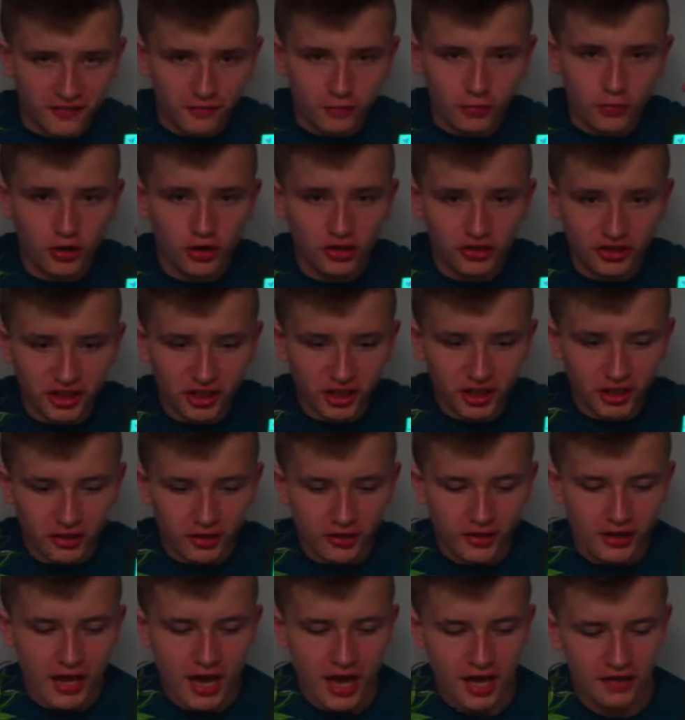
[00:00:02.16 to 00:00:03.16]
World here,
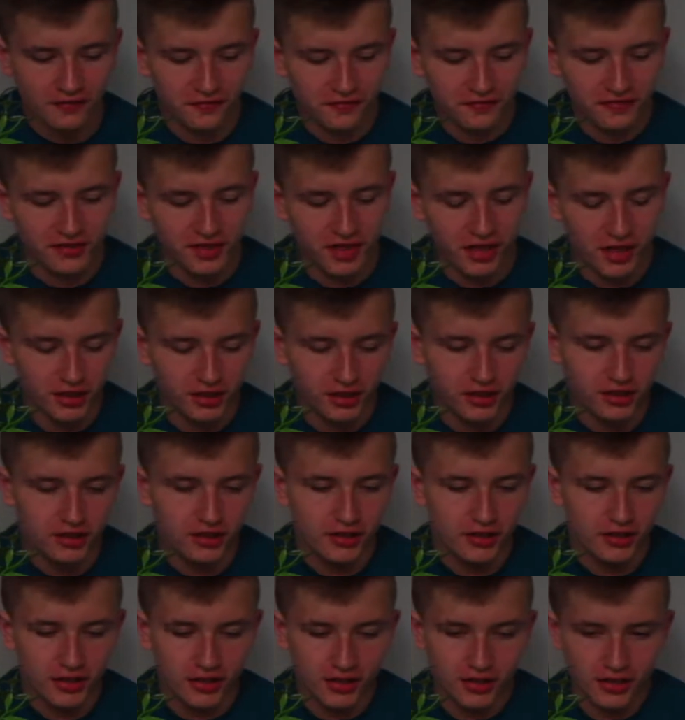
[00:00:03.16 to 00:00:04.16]
and today
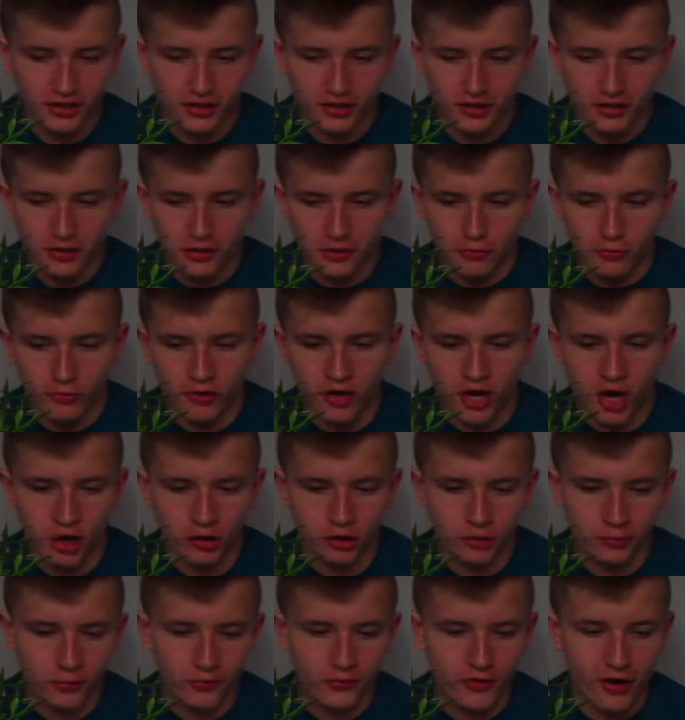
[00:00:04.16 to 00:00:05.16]
we are
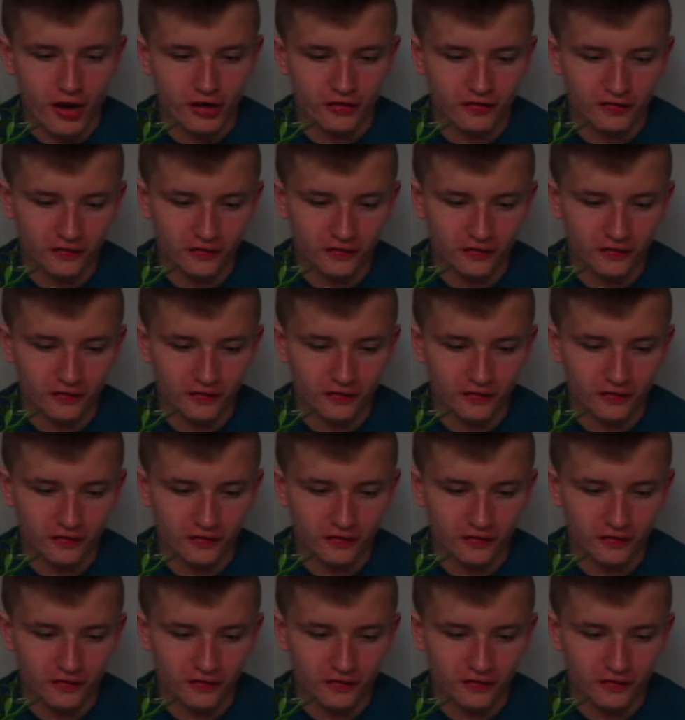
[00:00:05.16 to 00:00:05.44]
going to be reacting